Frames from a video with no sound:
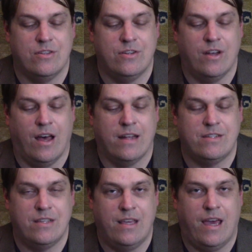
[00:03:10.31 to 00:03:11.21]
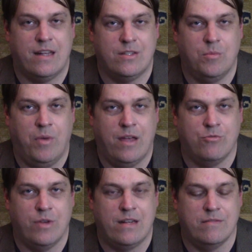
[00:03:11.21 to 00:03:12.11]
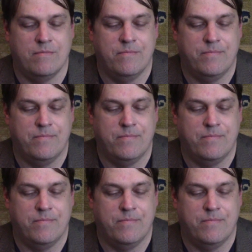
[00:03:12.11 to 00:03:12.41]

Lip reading: not yet been written,